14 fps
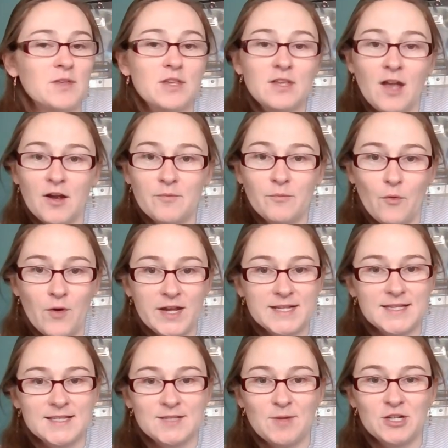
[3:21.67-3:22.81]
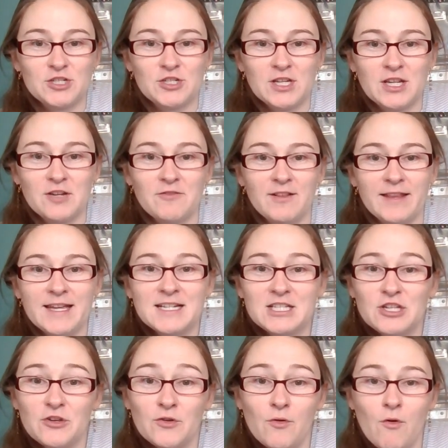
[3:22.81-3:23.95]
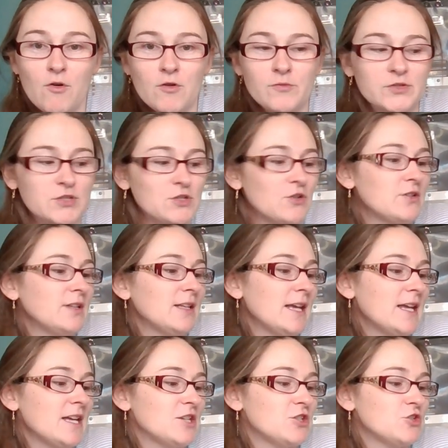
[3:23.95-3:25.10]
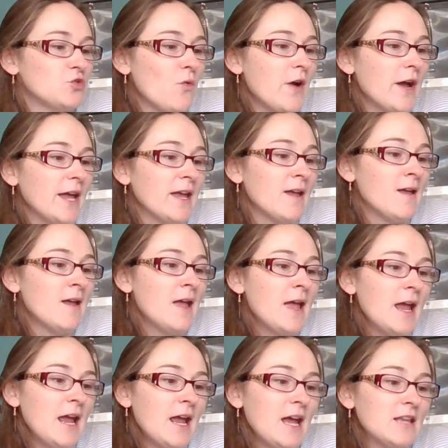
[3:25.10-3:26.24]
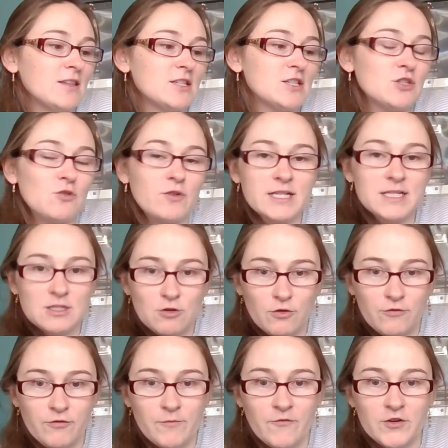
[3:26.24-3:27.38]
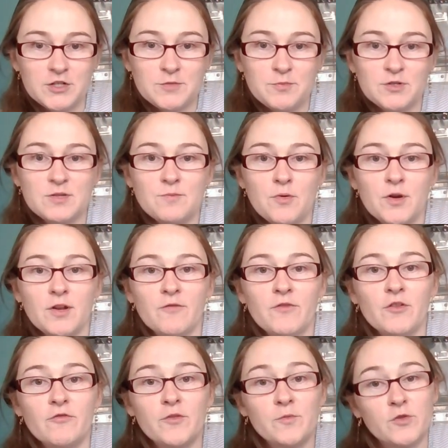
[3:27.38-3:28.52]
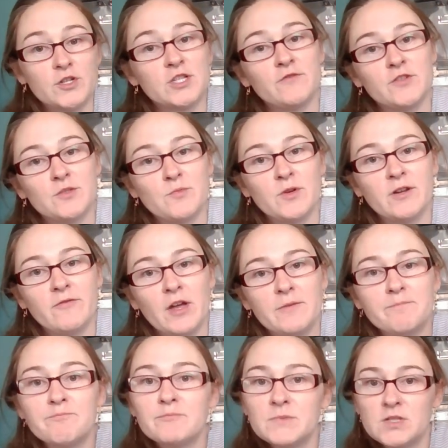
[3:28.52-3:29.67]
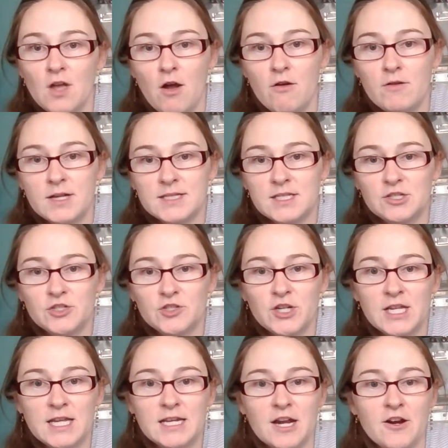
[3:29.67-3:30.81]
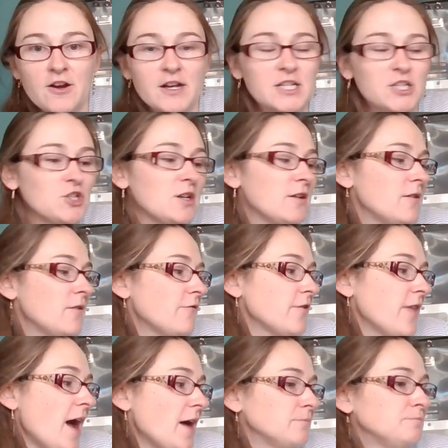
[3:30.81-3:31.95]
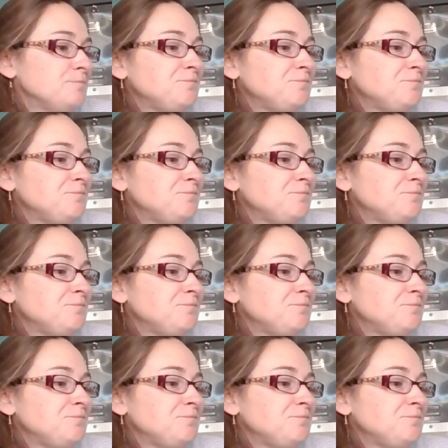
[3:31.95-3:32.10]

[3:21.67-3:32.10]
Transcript: young boys especially can relate to or will certainly enjoy. And the story is told from first person point of view, from Christopher's point of view. So it's an intriguing narration for that.